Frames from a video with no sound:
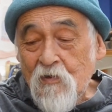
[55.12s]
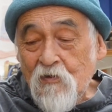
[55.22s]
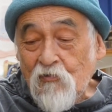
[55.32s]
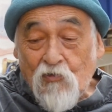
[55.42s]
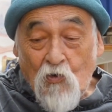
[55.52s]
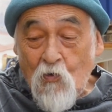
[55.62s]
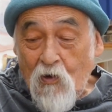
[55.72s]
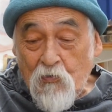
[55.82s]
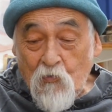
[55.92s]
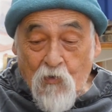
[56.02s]
So
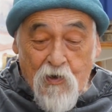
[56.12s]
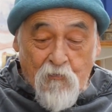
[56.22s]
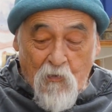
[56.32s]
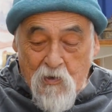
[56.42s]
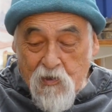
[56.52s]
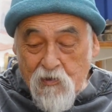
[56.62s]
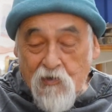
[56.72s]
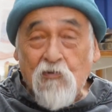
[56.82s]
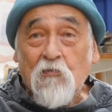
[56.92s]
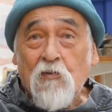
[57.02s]
I thought, right, if I make it
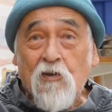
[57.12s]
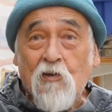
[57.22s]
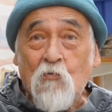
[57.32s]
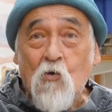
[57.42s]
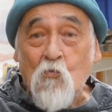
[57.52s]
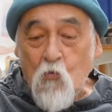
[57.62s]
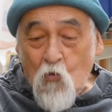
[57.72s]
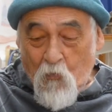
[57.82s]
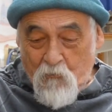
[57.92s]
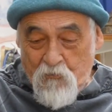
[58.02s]
nice and thick, it won't
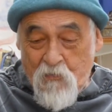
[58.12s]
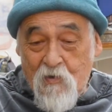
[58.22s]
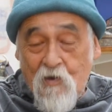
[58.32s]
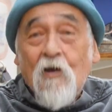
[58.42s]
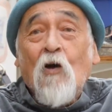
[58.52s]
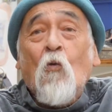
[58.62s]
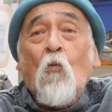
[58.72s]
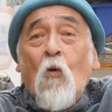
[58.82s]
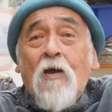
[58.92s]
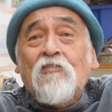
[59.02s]
warp.
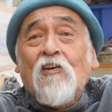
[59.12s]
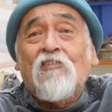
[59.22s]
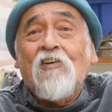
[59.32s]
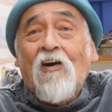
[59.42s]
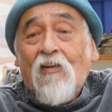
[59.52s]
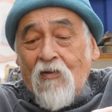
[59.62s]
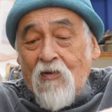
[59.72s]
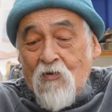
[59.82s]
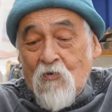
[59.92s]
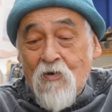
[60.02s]
Weighs a ton,
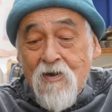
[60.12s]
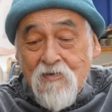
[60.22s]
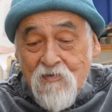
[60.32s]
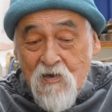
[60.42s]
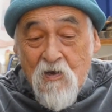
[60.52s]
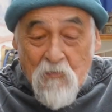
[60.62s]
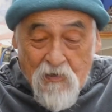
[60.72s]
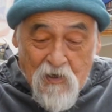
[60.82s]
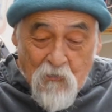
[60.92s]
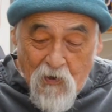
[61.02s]
all right? But
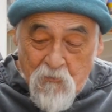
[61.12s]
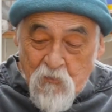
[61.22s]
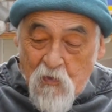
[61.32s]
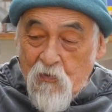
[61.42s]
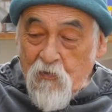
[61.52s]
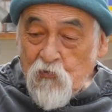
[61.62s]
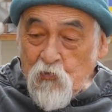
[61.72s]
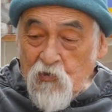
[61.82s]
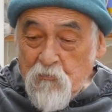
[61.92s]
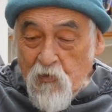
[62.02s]
anyway, this
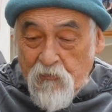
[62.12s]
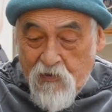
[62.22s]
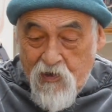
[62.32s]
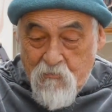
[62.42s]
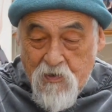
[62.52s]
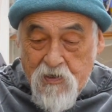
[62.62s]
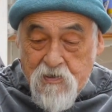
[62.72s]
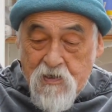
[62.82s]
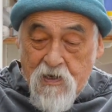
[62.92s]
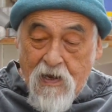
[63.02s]
was a pot that I
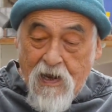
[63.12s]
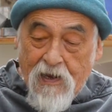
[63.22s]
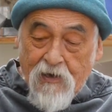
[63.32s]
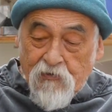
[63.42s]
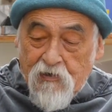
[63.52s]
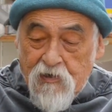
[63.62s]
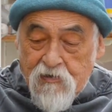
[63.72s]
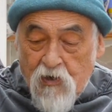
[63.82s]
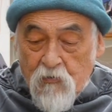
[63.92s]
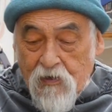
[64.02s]
made, and I did it
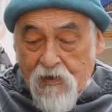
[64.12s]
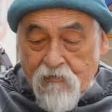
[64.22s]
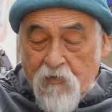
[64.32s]
down at